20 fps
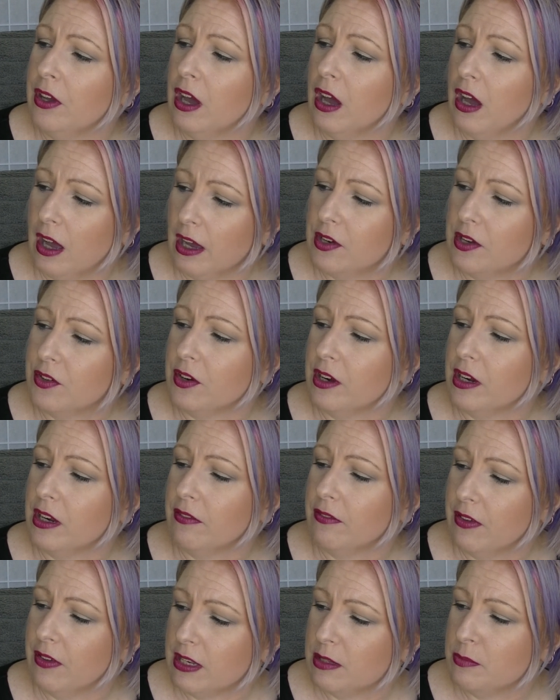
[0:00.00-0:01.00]
Hydrating
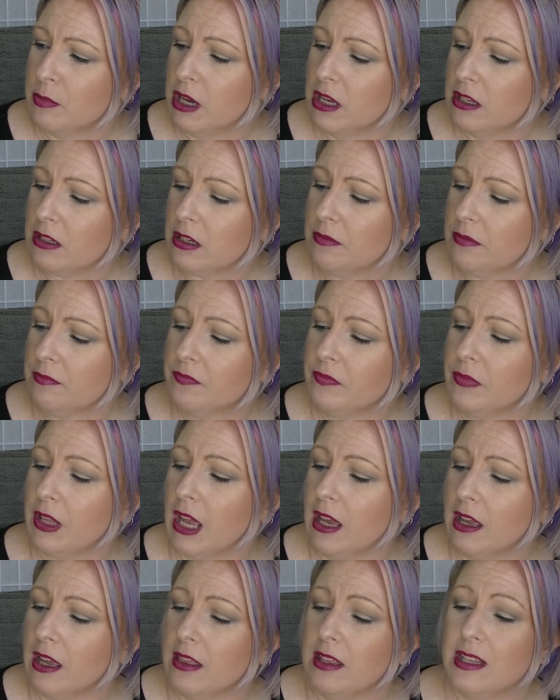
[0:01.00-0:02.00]
Face Mask.
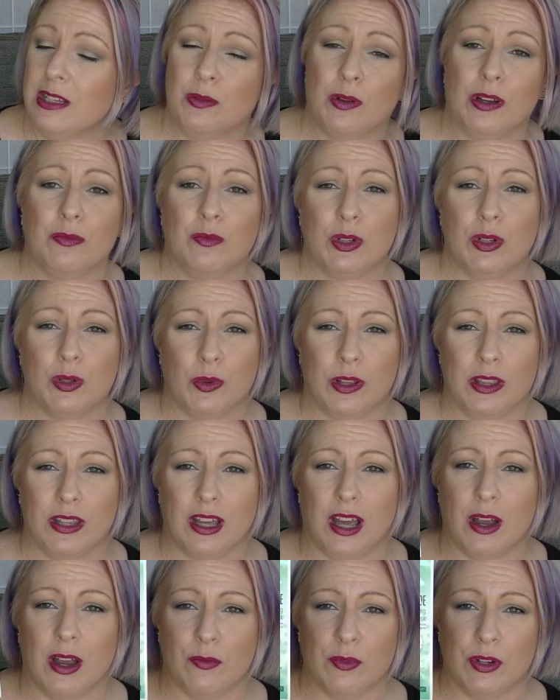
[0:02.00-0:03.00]
Again, this one was one
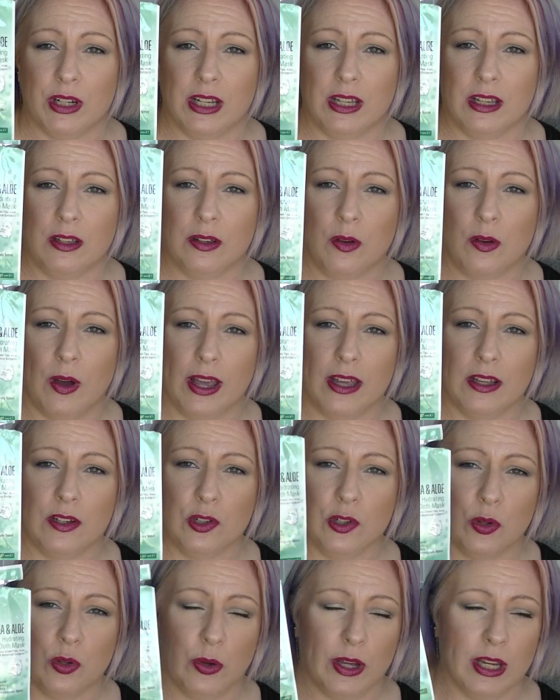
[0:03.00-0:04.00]
that I really quite
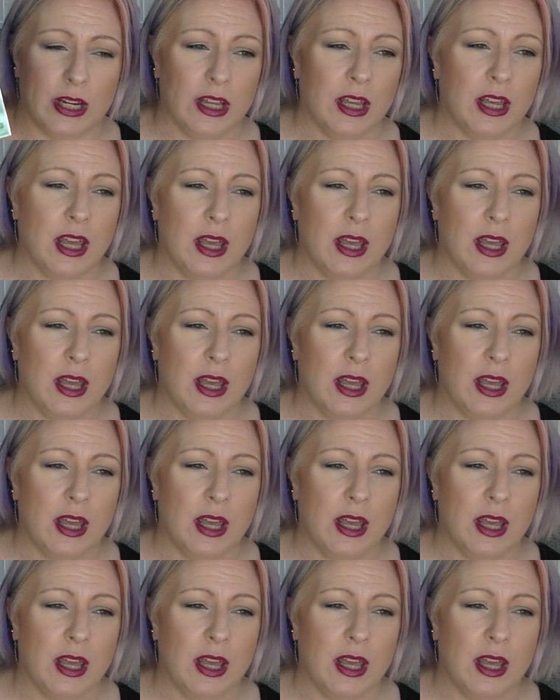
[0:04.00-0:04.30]
enjoyed.